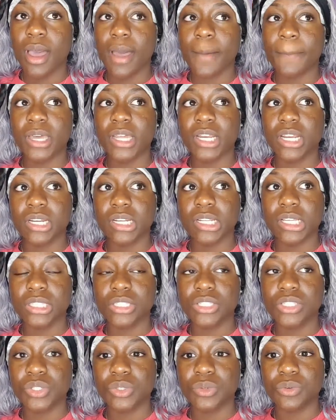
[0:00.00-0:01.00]
I'm gonna
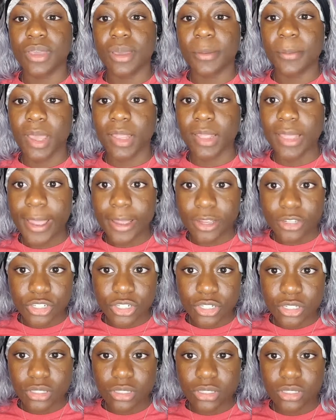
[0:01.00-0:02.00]
need to get my
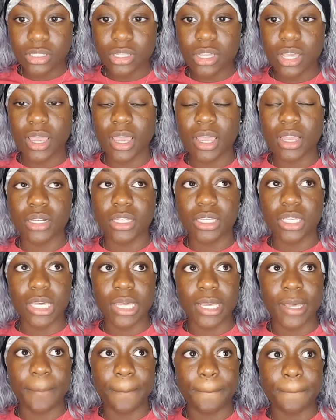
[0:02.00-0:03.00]
lashes and
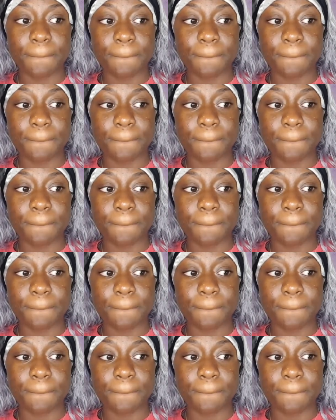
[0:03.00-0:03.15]
get